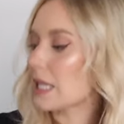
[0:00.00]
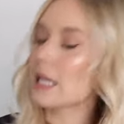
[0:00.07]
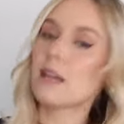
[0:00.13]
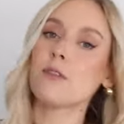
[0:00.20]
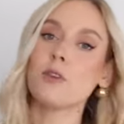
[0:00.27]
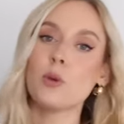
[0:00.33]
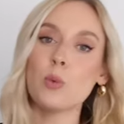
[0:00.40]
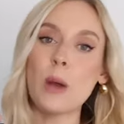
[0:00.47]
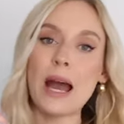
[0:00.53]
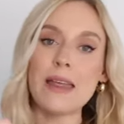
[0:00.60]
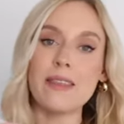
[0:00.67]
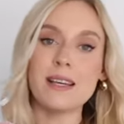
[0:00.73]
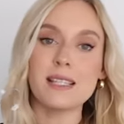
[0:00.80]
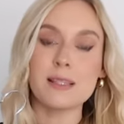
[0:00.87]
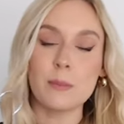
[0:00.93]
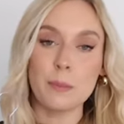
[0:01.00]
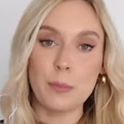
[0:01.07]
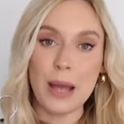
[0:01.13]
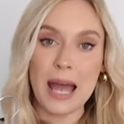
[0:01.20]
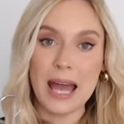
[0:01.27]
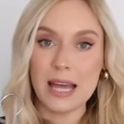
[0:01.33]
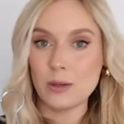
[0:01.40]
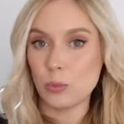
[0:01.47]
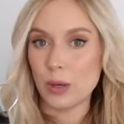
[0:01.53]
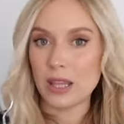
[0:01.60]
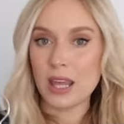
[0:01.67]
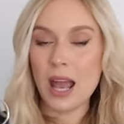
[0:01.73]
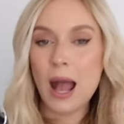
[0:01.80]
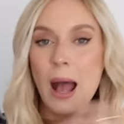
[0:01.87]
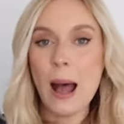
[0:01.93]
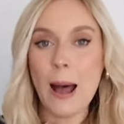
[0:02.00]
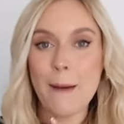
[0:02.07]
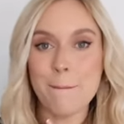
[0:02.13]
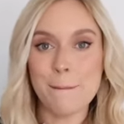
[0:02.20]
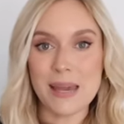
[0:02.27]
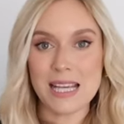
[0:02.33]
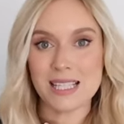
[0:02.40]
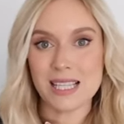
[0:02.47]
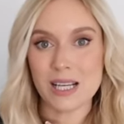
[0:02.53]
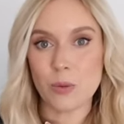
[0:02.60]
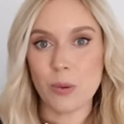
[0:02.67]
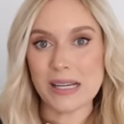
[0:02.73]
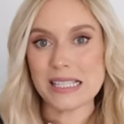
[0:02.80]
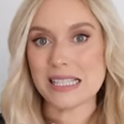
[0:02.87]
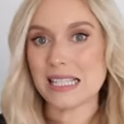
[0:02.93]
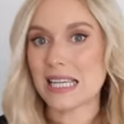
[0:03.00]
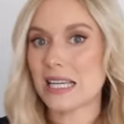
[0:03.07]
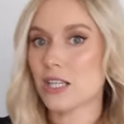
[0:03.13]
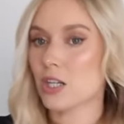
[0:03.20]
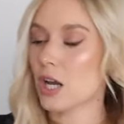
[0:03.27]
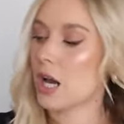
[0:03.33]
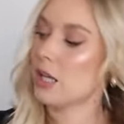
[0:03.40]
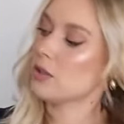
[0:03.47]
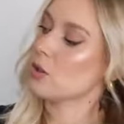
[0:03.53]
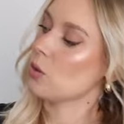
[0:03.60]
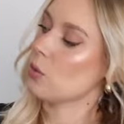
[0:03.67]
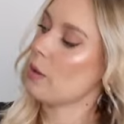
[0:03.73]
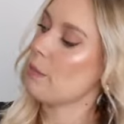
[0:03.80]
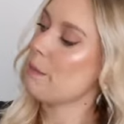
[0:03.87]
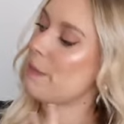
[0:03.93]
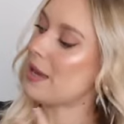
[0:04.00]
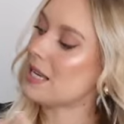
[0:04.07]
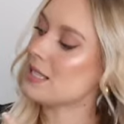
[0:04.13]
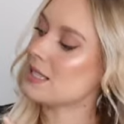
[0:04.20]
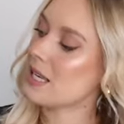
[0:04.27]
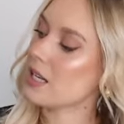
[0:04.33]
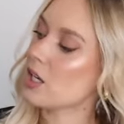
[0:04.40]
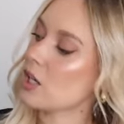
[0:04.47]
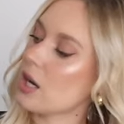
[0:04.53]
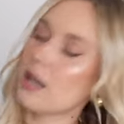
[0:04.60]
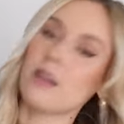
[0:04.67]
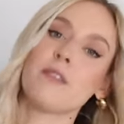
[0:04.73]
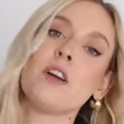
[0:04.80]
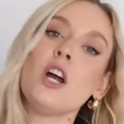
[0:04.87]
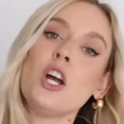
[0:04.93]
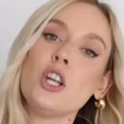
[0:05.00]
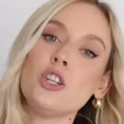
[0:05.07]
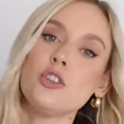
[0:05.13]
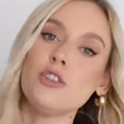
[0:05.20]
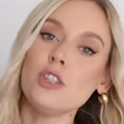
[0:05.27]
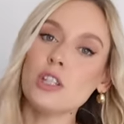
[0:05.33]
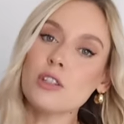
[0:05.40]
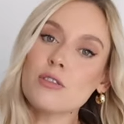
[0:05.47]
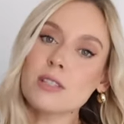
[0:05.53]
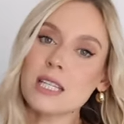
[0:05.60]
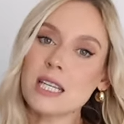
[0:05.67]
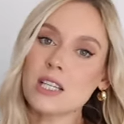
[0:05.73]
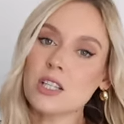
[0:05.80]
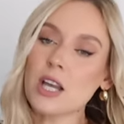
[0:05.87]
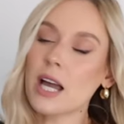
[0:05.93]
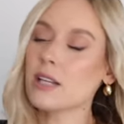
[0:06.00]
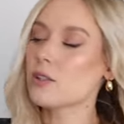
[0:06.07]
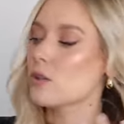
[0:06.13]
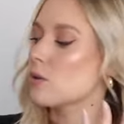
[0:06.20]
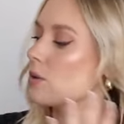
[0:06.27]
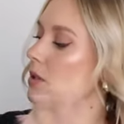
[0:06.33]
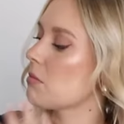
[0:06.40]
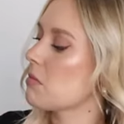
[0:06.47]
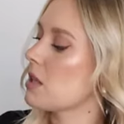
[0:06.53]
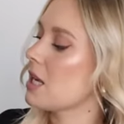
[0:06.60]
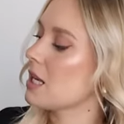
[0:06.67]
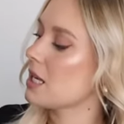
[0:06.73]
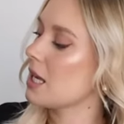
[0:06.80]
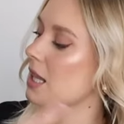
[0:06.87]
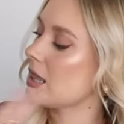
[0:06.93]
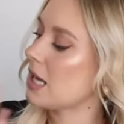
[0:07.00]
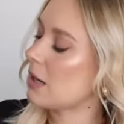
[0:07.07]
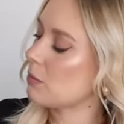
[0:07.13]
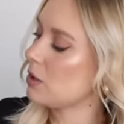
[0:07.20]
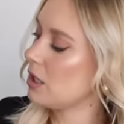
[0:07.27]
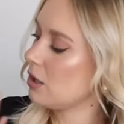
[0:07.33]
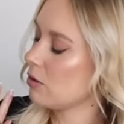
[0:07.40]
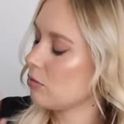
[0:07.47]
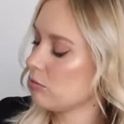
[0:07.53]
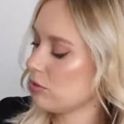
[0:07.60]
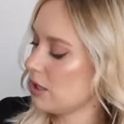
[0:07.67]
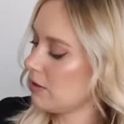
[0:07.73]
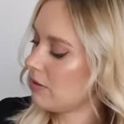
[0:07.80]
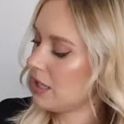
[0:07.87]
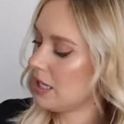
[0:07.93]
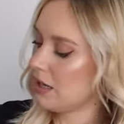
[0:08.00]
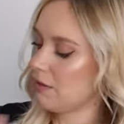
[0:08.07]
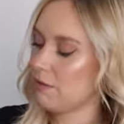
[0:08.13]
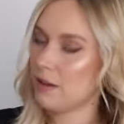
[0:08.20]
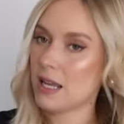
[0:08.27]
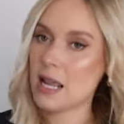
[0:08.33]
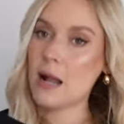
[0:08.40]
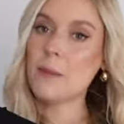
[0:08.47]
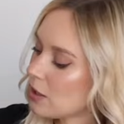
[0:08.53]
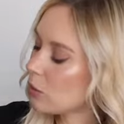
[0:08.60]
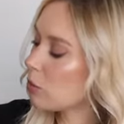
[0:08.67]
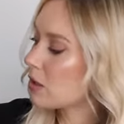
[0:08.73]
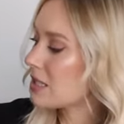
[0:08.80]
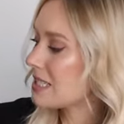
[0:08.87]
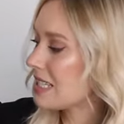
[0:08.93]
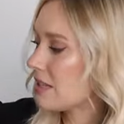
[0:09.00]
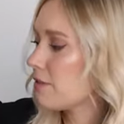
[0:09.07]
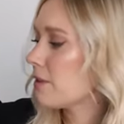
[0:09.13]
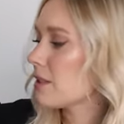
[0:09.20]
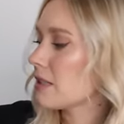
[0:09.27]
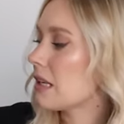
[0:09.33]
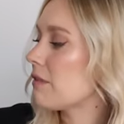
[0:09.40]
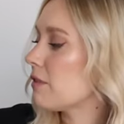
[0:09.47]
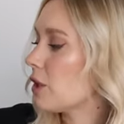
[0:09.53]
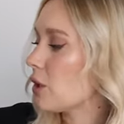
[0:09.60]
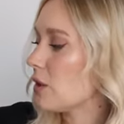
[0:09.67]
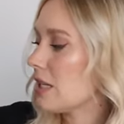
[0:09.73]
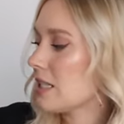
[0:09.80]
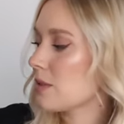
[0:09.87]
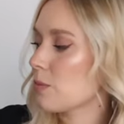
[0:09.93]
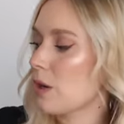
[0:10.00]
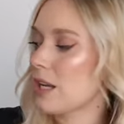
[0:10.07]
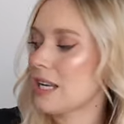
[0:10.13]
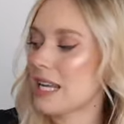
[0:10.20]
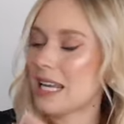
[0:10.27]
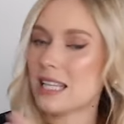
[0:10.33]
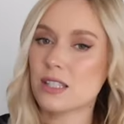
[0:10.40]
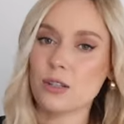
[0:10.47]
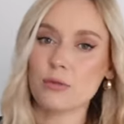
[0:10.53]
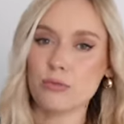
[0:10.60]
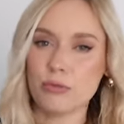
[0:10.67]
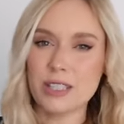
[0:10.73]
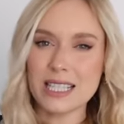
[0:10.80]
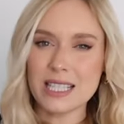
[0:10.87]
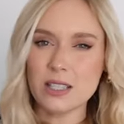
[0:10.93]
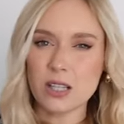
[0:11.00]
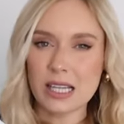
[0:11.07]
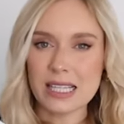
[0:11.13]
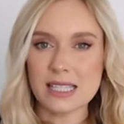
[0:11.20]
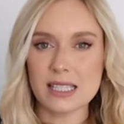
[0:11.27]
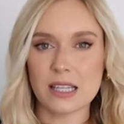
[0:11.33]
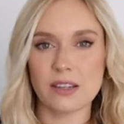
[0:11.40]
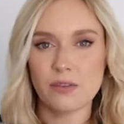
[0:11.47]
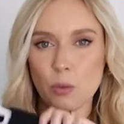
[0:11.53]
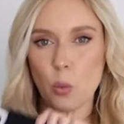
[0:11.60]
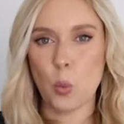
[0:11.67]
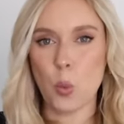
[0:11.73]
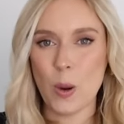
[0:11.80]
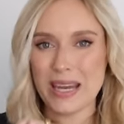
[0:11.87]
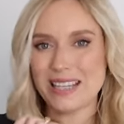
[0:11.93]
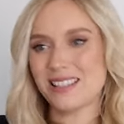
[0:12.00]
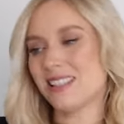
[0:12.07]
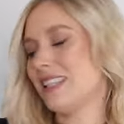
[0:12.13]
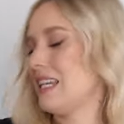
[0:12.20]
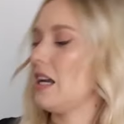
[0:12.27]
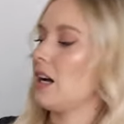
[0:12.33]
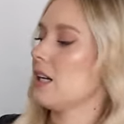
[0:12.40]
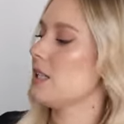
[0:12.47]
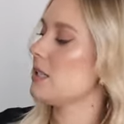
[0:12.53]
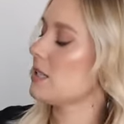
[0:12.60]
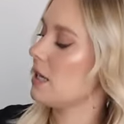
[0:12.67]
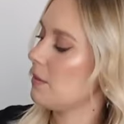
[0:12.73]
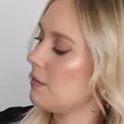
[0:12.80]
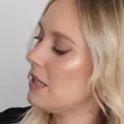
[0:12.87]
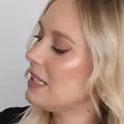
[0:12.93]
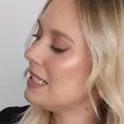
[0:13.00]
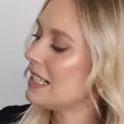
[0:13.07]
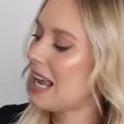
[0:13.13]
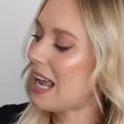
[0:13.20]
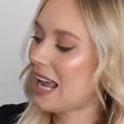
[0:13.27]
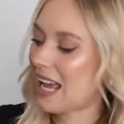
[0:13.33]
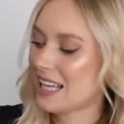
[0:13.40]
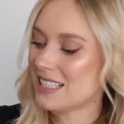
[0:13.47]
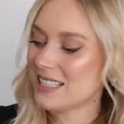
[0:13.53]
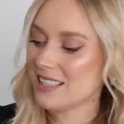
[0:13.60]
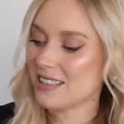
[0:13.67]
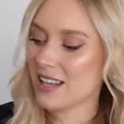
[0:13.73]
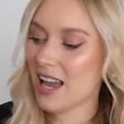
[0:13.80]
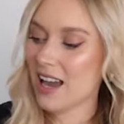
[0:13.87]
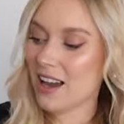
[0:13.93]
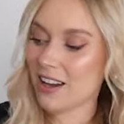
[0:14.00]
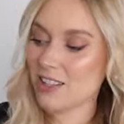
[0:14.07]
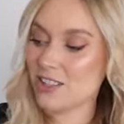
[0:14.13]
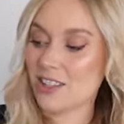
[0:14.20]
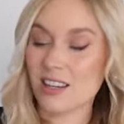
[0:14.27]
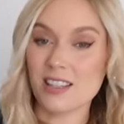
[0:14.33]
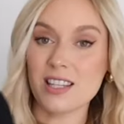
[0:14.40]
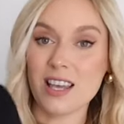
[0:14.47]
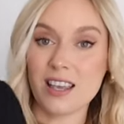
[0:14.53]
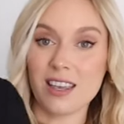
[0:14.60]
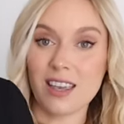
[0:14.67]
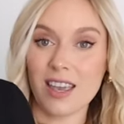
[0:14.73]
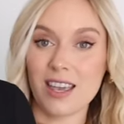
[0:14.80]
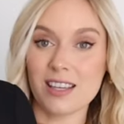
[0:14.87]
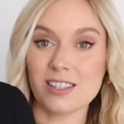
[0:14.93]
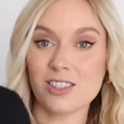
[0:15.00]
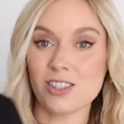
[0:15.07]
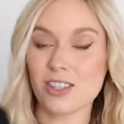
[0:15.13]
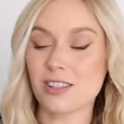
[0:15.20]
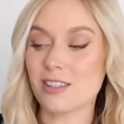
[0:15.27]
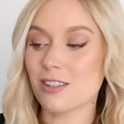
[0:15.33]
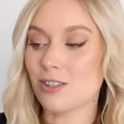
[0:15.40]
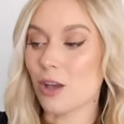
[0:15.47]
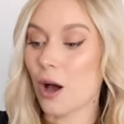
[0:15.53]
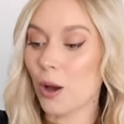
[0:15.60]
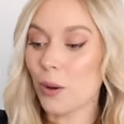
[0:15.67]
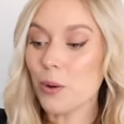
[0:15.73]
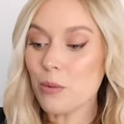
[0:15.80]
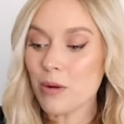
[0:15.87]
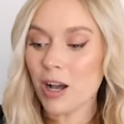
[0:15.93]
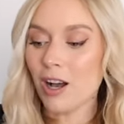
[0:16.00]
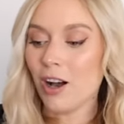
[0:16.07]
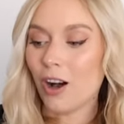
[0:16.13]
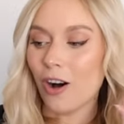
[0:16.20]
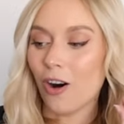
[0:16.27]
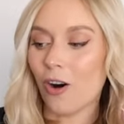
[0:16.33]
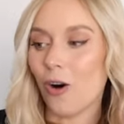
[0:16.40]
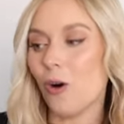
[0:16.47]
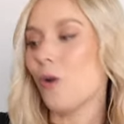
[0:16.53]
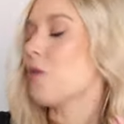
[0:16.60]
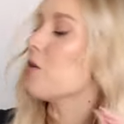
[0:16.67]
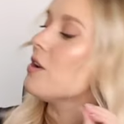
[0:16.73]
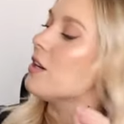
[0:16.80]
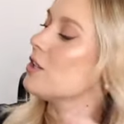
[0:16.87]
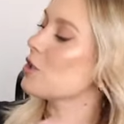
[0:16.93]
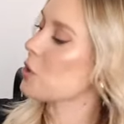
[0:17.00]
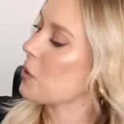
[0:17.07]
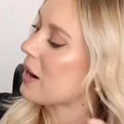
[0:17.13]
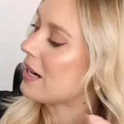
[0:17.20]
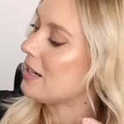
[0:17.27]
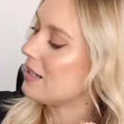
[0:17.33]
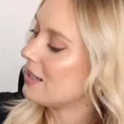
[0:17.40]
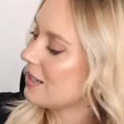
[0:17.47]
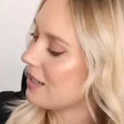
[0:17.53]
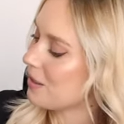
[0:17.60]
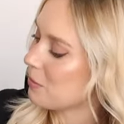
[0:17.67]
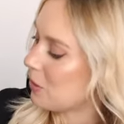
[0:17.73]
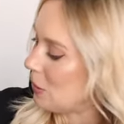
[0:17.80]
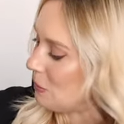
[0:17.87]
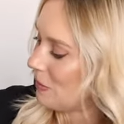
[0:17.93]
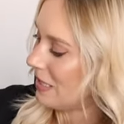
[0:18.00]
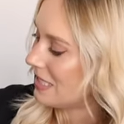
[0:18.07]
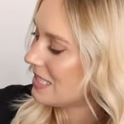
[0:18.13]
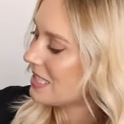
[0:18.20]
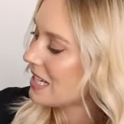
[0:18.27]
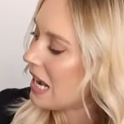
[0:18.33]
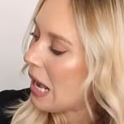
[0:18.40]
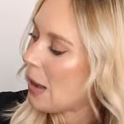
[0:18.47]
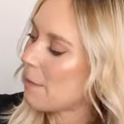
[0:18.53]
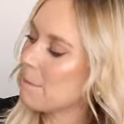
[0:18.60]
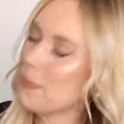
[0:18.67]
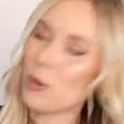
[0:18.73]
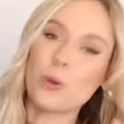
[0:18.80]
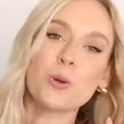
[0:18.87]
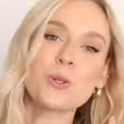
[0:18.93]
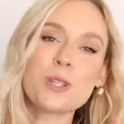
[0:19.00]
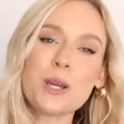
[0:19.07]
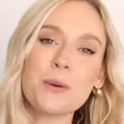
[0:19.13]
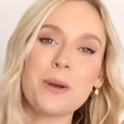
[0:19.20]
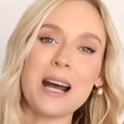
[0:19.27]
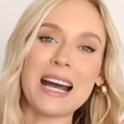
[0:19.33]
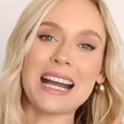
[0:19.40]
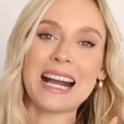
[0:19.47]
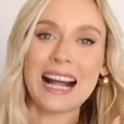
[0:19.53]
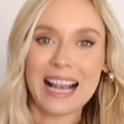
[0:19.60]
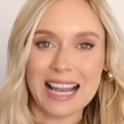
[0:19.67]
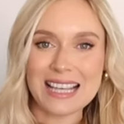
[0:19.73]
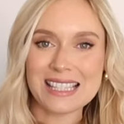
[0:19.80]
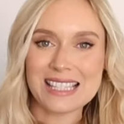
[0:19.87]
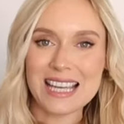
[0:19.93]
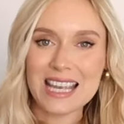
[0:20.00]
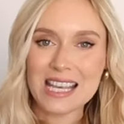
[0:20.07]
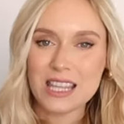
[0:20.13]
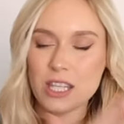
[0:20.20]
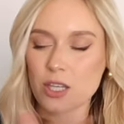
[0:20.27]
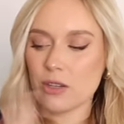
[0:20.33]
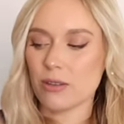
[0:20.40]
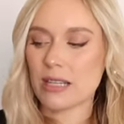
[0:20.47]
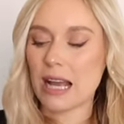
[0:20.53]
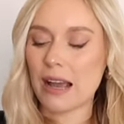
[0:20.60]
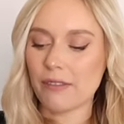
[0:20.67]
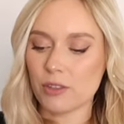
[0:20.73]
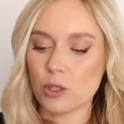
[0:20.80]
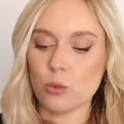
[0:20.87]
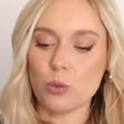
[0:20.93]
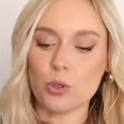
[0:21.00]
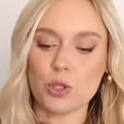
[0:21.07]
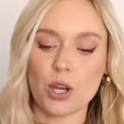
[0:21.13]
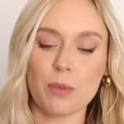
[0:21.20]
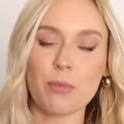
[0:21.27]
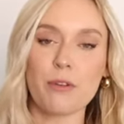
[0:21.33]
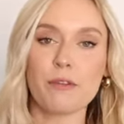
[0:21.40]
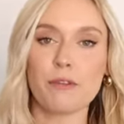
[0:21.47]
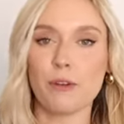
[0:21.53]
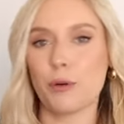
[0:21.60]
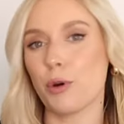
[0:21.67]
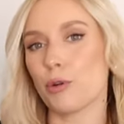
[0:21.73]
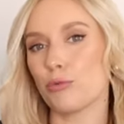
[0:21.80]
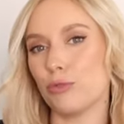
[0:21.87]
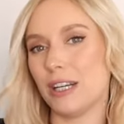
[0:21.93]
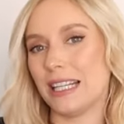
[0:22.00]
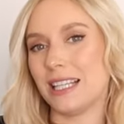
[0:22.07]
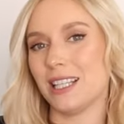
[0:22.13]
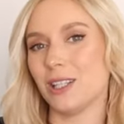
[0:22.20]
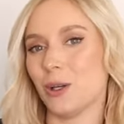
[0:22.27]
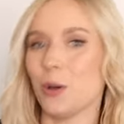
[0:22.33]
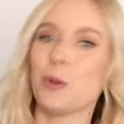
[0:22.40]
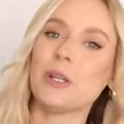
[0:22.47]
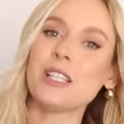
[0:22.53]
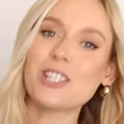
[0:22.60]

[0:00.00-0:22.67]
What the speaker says: Like if you wear this paired with a basic white t-shirt or a basic kind of new t-shirt or something, that would look really, really lovely. The quality feels lovely on this one. It's a really nice kind of weighty item. And yeah, I just think it is just so on trend at the moment, but also a classic that you can have in your wardrobe for a really long